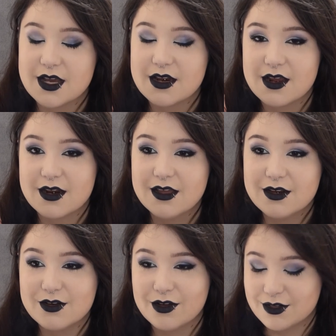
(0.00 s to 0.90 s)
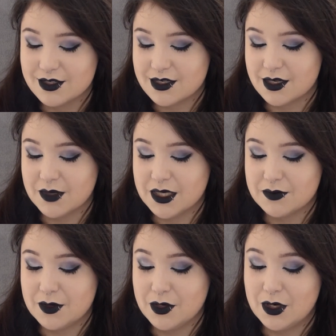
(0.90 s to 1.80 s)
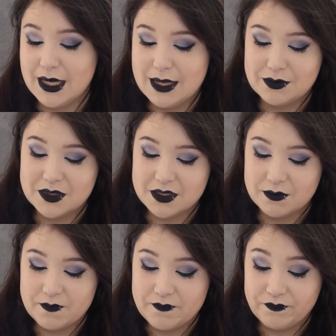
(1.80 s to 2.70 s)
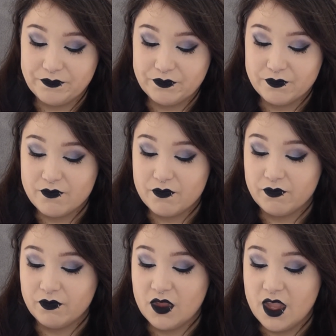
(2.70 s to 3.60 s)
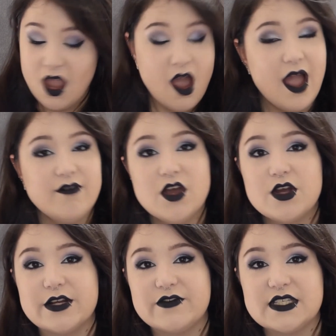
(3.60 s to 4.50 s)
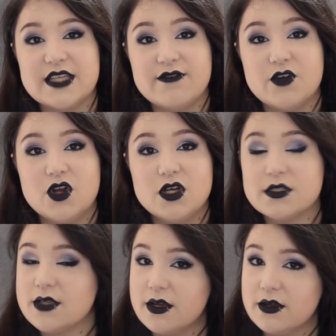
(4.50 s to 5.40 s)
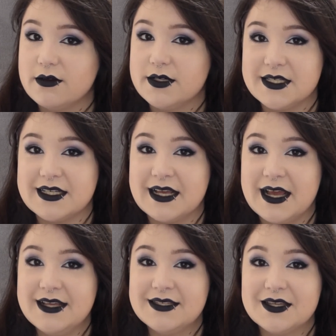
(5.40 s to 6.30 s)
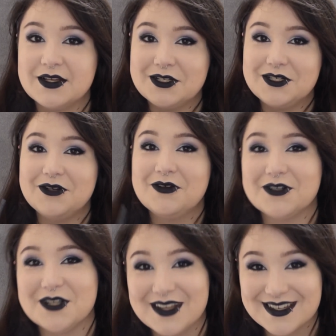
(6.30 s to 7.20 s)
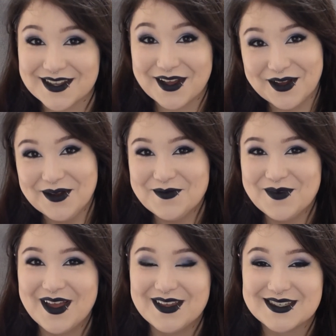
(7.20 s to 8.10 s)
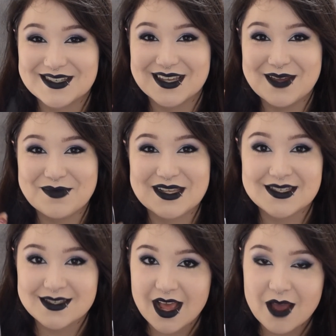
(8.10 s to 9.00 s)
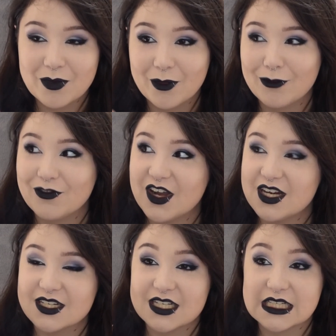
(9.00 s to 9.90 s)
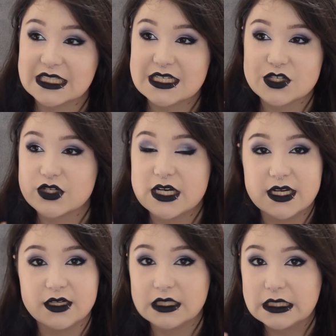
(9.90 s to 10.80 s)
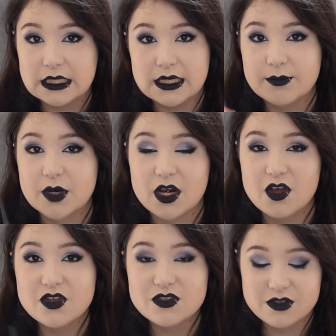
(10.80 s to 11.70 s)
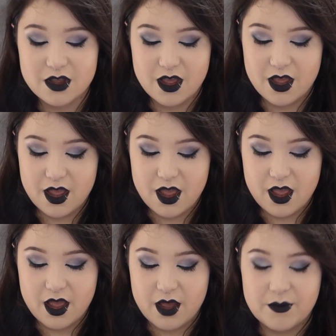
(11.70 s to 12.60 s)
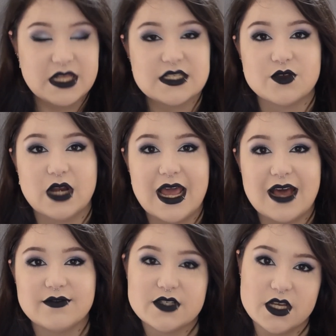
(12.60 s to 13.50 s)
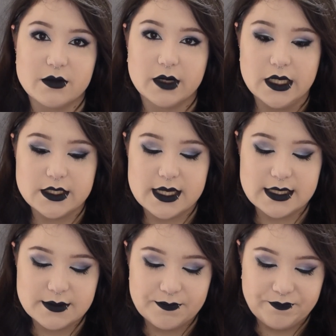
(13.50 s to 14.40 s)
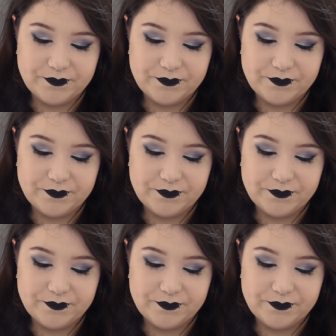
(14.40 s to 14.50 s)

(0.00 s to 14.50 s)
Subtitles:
an eyeliner, not something to put on your lips. I have no idea if it's safe or not, so just in case, do not do this at home. Skip this step or find a glittery lip gloss. But this is all I have, so I'm going to use this.